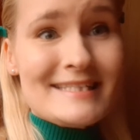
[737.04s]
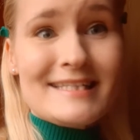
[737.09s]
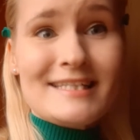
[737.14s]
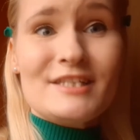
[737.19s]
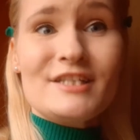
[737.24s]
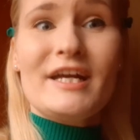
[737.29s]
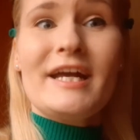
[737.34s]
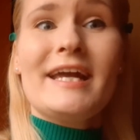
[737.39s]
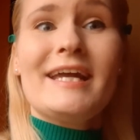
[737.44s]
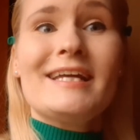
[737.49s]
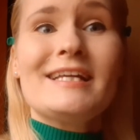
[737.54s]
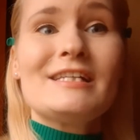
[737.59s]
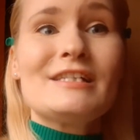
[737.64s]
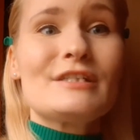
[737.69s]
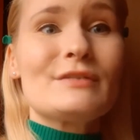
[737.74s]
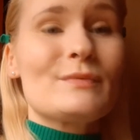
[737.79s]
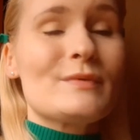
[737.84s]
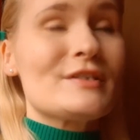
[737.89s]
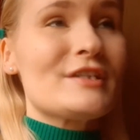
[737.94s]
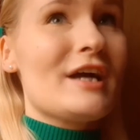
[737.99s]

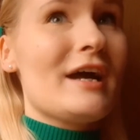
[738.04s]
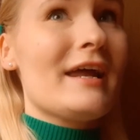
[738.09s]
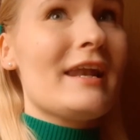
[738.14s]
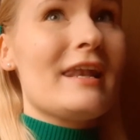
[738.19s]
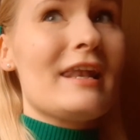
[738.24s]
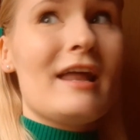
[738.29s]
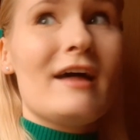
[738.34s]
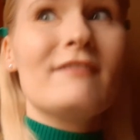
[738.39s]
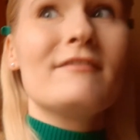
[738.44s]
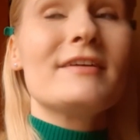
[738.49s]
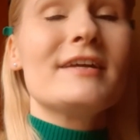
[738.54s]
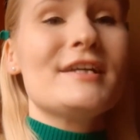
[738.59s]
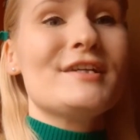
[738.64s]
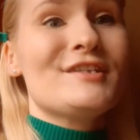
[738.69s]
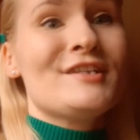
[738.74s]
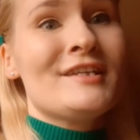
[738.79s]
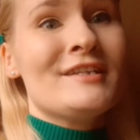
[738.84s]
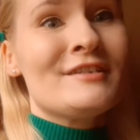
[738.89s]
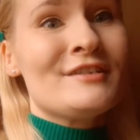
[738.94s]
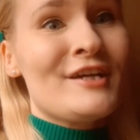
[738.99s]
change, which I love
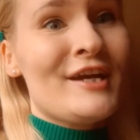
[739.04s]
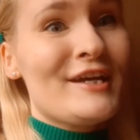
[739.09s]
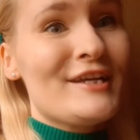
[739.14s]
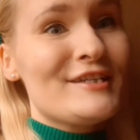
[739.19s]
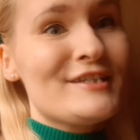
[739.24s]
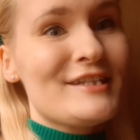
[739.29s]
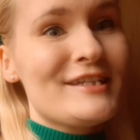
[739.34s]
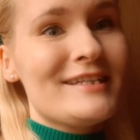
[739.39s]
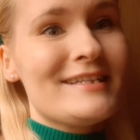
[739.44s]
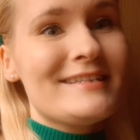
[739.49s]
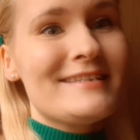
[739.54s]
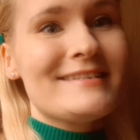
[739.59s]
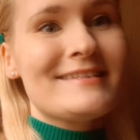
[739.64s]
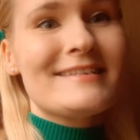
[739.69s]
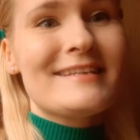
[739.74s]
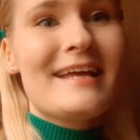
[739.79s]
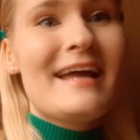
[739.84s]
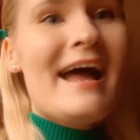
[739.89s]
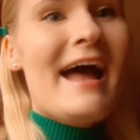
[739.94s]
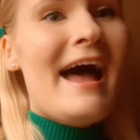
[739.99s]
easy
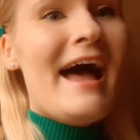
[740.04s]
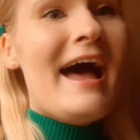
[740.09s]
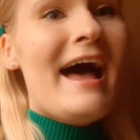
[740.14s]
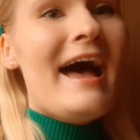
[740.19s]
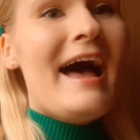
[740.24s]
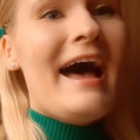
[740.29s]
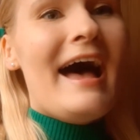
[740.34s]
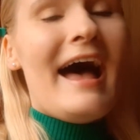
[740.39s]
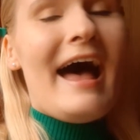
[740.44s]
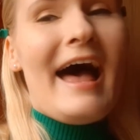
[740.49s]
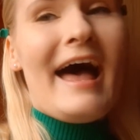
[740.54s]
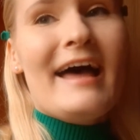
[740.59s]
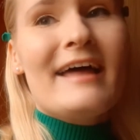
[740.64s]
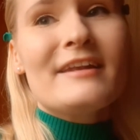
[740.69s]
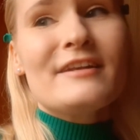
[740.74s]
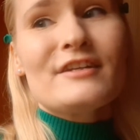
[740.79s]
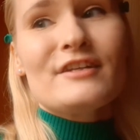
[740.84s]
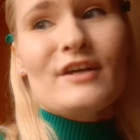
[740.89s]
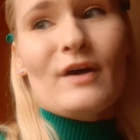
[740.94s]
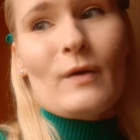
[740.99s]
changes.
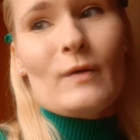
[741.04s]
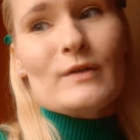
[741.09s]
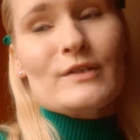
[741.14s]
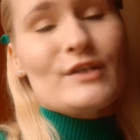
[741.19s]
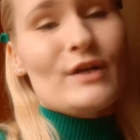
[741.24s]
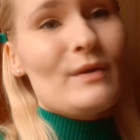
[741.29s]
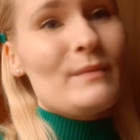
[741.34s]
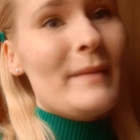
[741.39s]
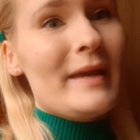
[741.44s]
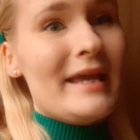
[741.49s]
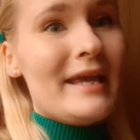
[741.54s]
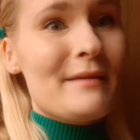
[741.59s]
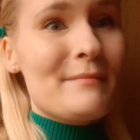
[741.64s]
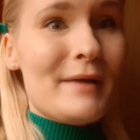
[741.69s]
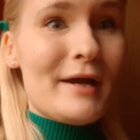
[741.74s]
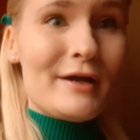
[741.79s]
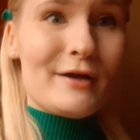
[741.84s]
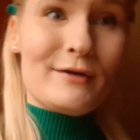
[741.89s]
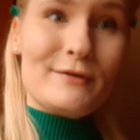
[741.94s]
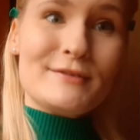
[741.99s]
And also making
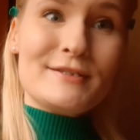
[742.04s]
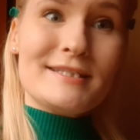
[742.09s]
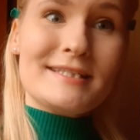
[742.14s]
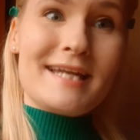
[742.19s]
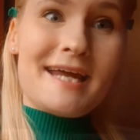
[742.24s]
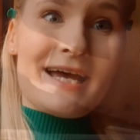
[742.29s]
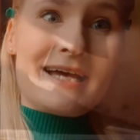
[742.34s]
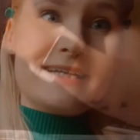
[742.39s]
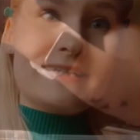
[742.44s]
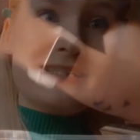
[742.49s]
my own snacks.